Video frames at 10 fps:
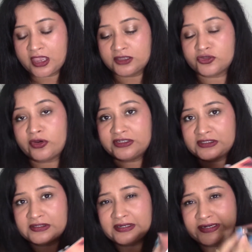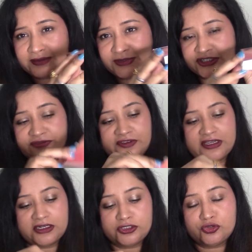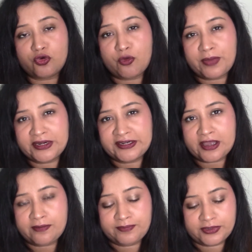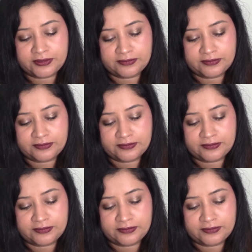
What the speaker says: So it's a little bit difficult to open it up.